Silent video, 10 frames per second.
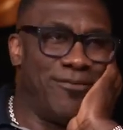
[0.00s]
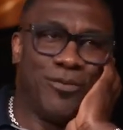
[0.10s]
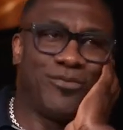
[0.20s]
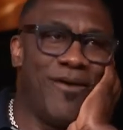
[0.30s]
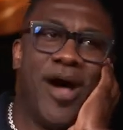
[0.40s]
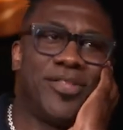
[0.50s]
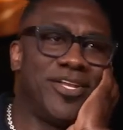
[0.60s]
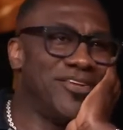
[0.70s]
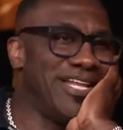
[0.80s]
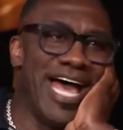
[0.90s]
If it was
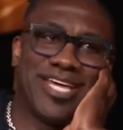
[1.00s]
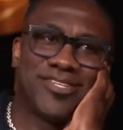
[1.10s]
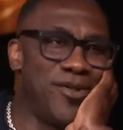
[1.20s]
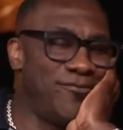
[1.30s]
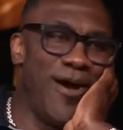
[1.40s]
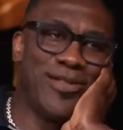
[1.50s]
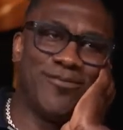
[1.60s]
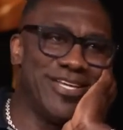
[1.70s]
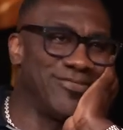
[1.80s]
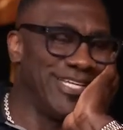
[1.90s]
founded on a lie, it's going to fall
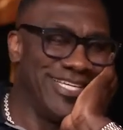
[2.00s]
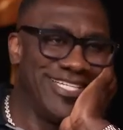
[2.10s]
eventually.